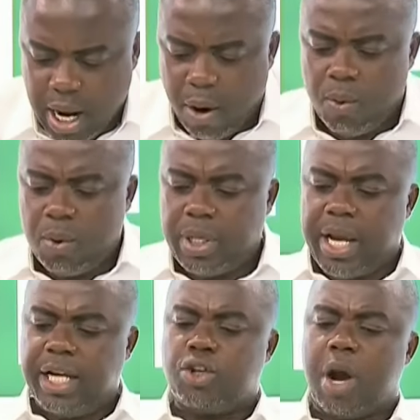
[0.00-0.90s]
Now,
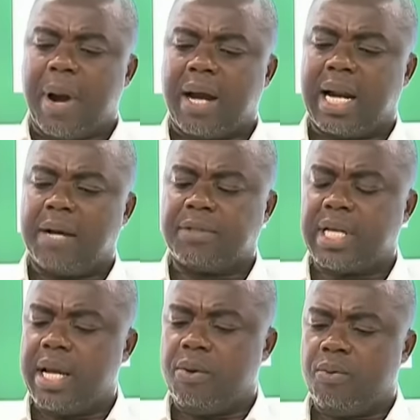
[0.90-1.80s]
the issue about
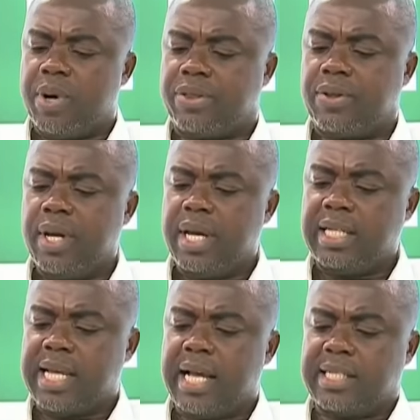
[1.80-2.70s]
Galamsey with
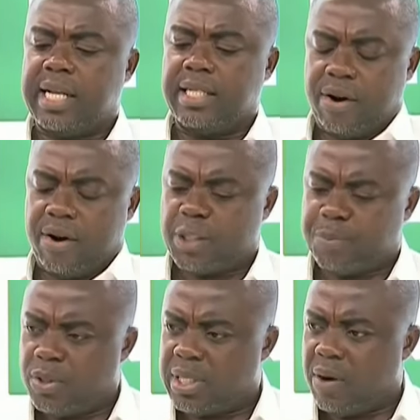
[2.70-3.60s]
His Excellency
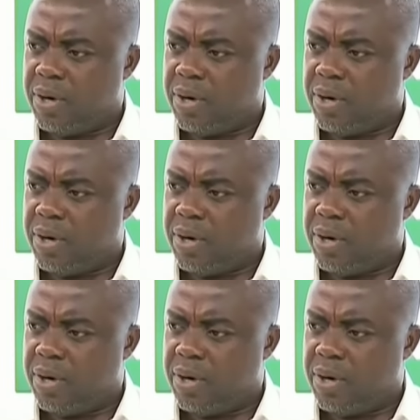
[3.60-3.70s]
response,